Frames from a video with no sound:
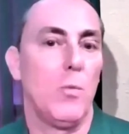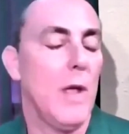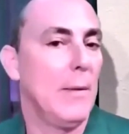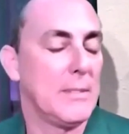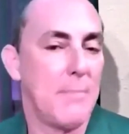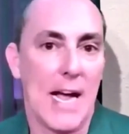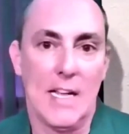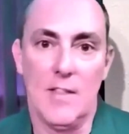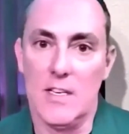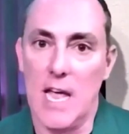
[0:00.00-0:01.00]
It was back
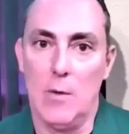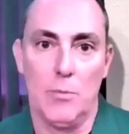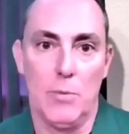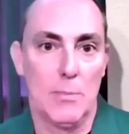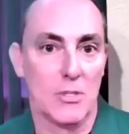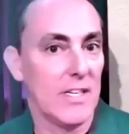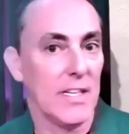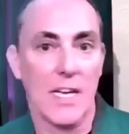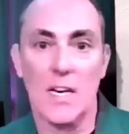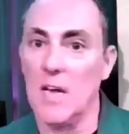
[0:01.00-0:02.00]
in the day when people
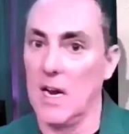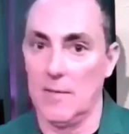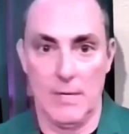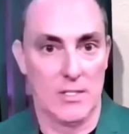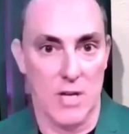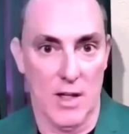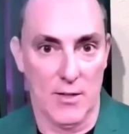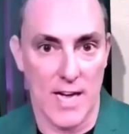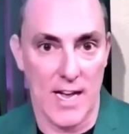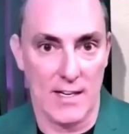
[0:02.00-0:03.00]
didn't get a lot of mental
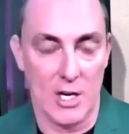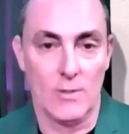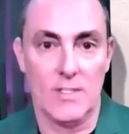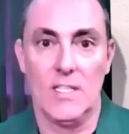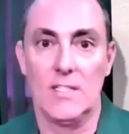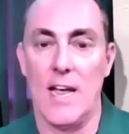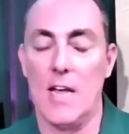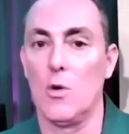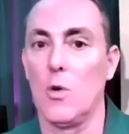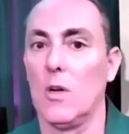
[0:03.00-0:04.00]
health diagnoses
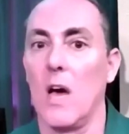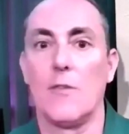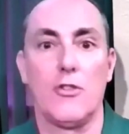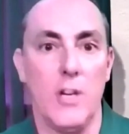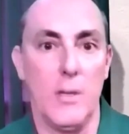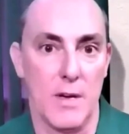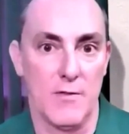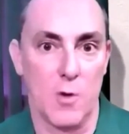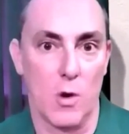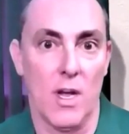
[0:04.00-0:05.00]
and or a lot of
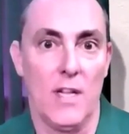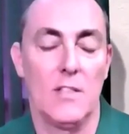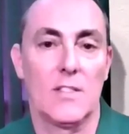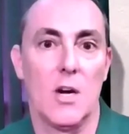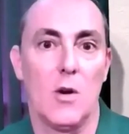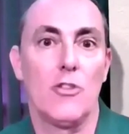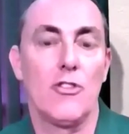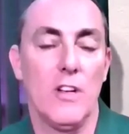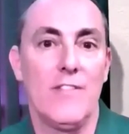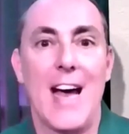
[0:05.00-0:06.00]
treatment for it. So
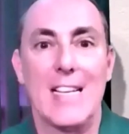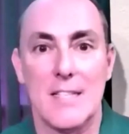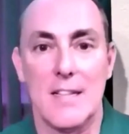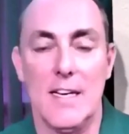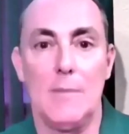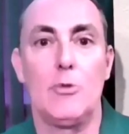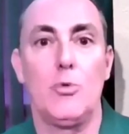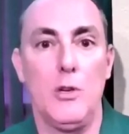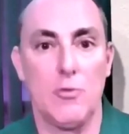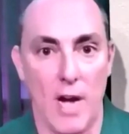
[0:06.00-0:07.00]
she vacillated
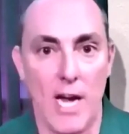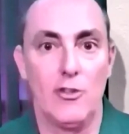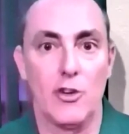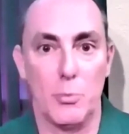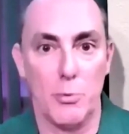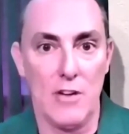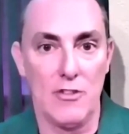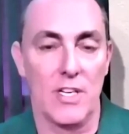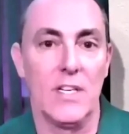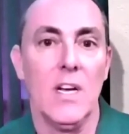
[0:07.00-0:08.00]
between rage or
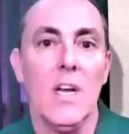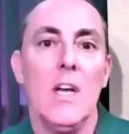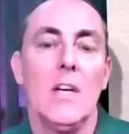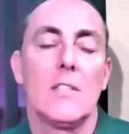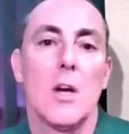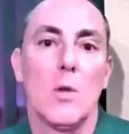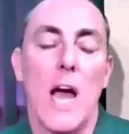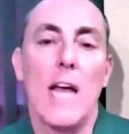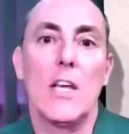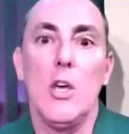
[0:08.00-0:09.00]
depression. So
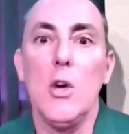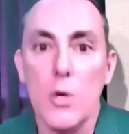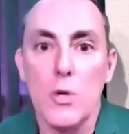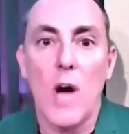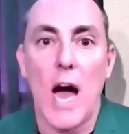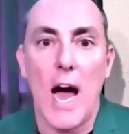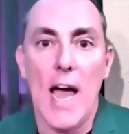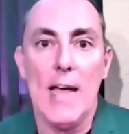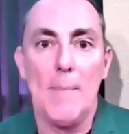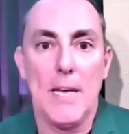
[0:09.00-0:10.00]
like you,
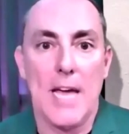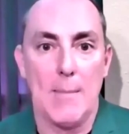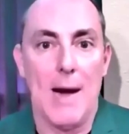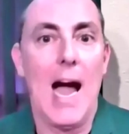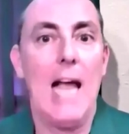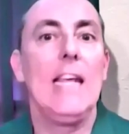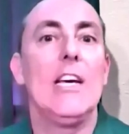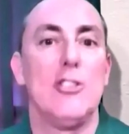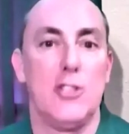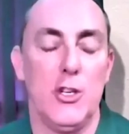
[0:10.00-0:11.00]
I became highly
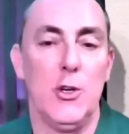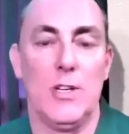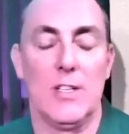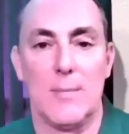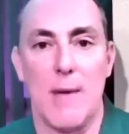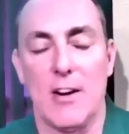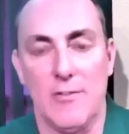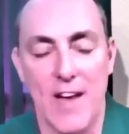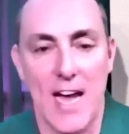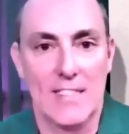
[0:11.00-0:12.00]
attuned. As a matter
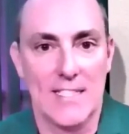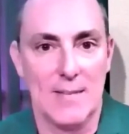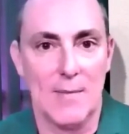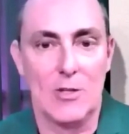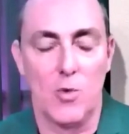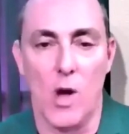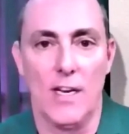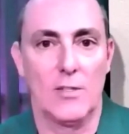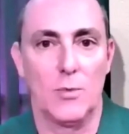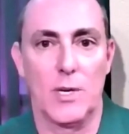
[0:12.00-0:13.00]
of fact, in my
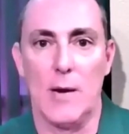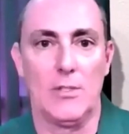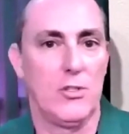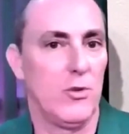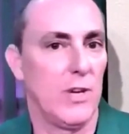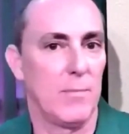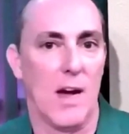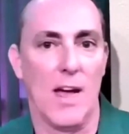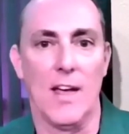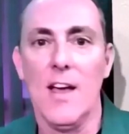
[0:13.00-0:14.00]
20s, when I was doing
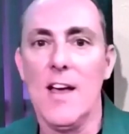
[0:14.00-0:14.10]
my